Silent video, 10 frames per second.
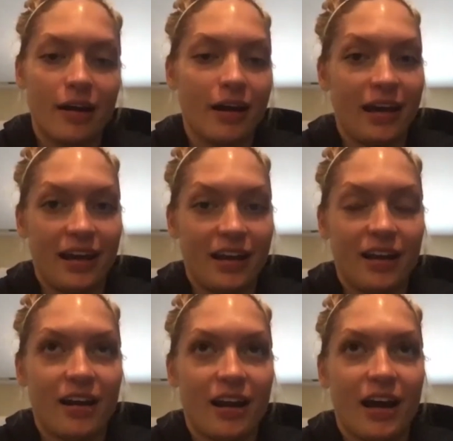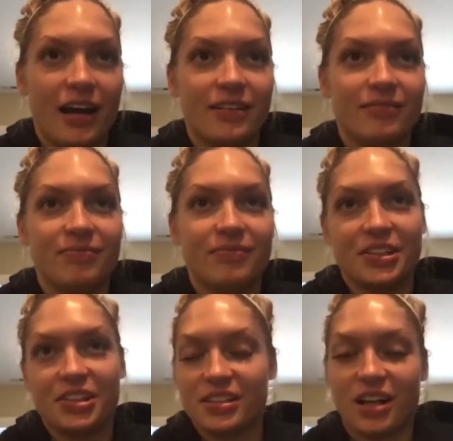and
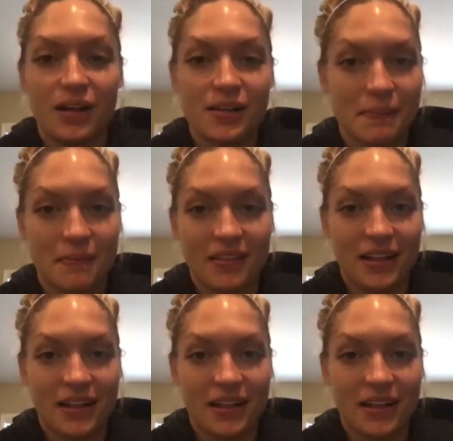that's just not something